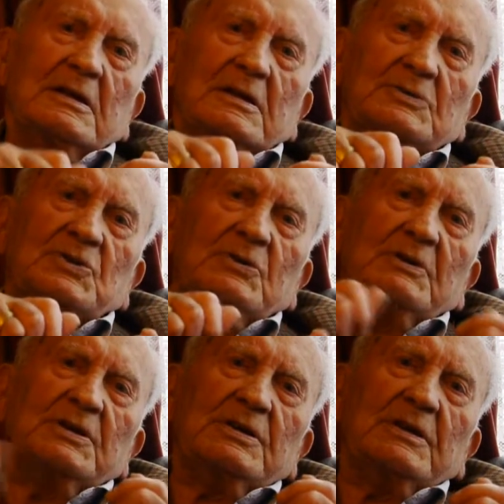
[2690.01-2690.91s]
I don't know
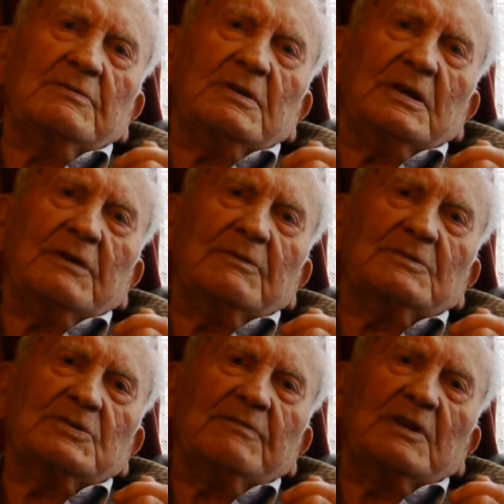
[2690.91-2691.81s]
whether you've ever
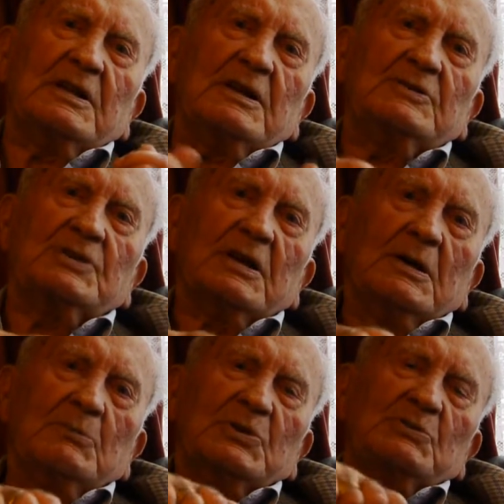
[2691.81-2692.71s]
driven in there,
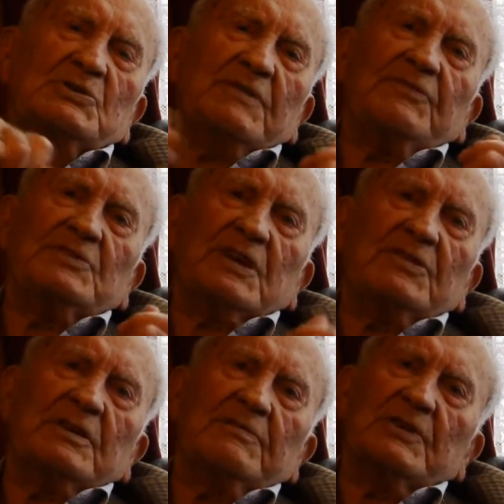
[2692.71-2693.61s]
but they were different on
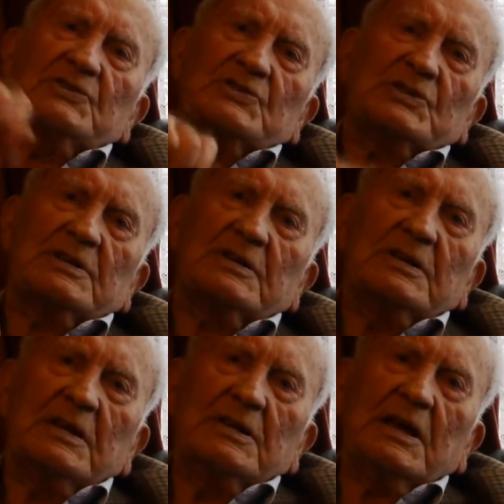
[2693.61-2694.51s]
the reversing
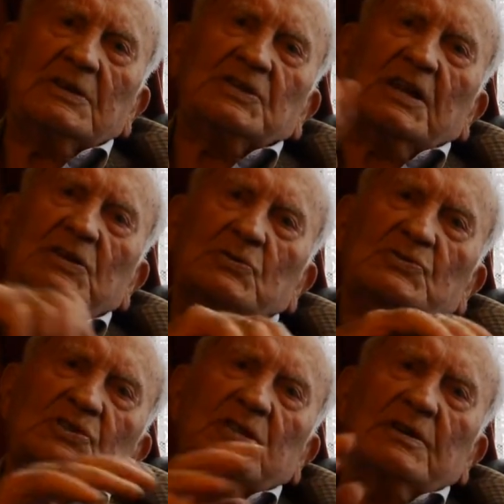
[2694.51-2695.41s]
you had to get used
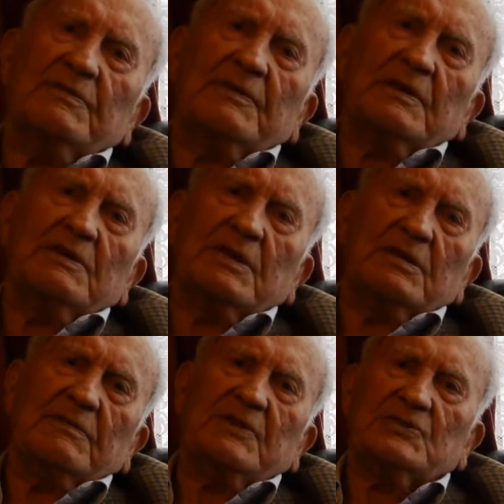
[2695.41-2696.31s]
to the, the
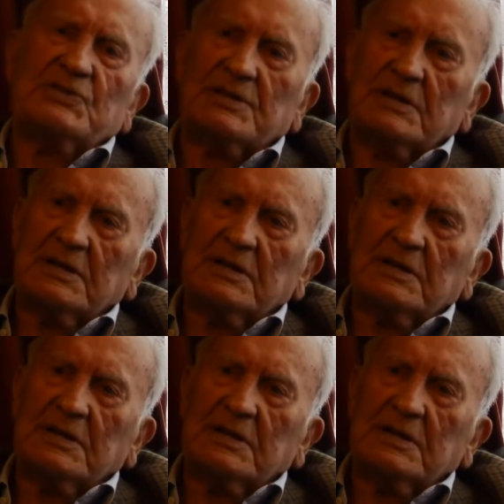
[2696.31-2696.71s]
reversing.